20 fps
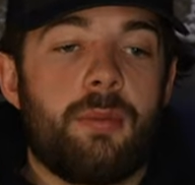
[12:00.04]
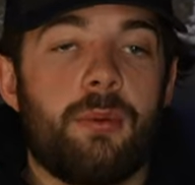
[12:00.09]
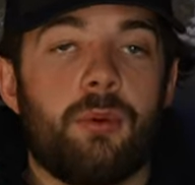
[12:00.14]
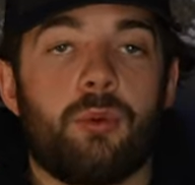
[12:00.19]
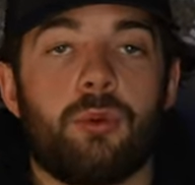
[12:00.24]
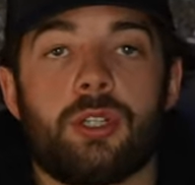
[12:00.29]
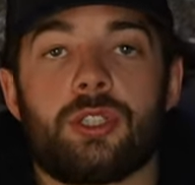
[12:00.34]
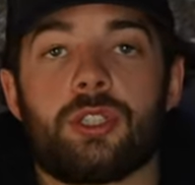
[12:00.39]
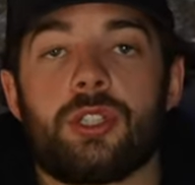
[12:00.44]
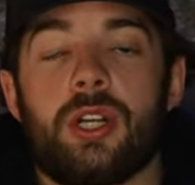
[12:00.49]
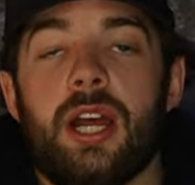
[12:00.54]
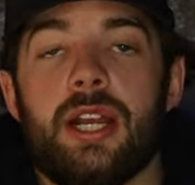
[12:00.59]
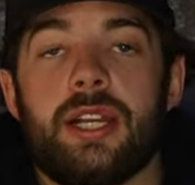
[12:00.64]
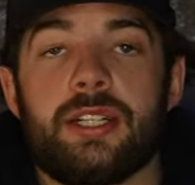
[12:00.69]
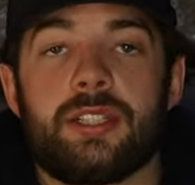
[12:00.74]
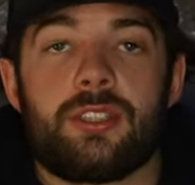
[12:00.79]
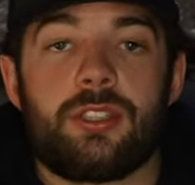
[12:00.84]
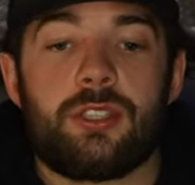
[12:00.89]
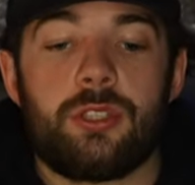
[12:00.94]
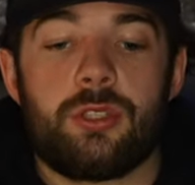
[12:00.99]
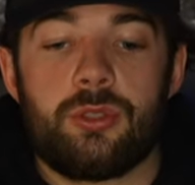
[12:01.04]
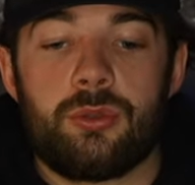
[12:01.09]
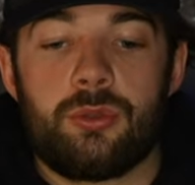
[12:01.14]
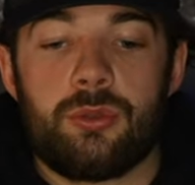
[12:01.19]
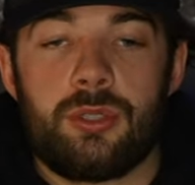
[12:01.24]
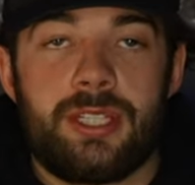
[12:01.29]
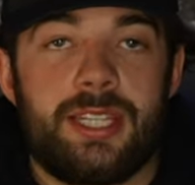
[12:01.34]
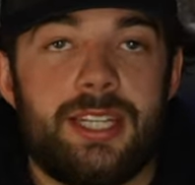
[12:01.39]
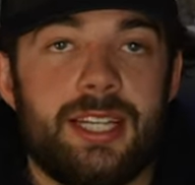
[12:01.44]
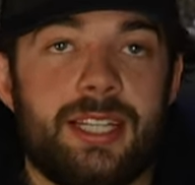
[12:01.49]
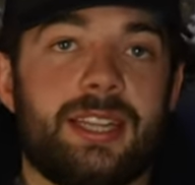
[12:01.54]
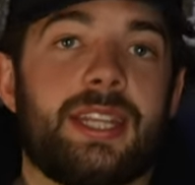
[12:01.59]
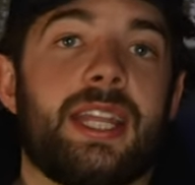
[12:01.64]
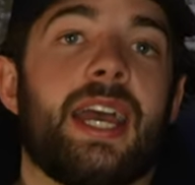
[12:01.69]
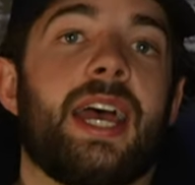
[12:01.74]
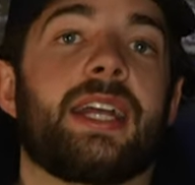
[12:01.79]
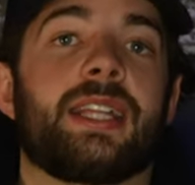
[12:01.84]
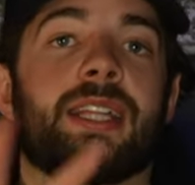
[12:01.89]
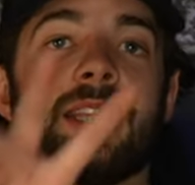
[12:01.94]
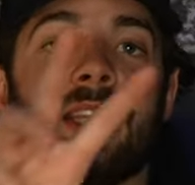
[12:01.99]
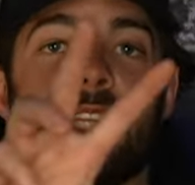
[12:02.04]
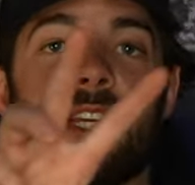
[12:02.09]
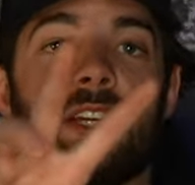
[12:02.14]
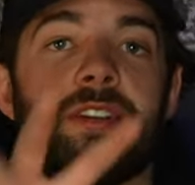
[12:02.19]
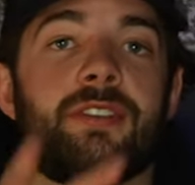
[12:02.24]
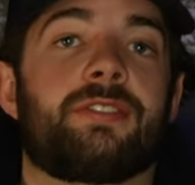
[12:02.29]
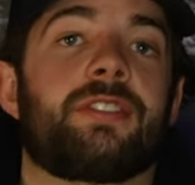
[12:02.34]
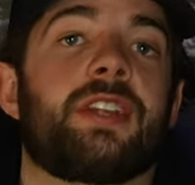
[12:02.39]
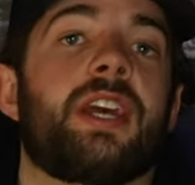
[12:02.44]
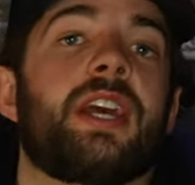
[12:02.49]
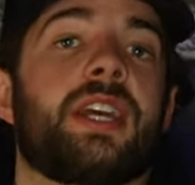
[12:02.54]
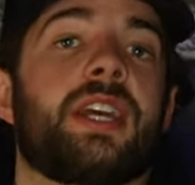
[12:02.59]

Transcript: but we're trying to get that lift,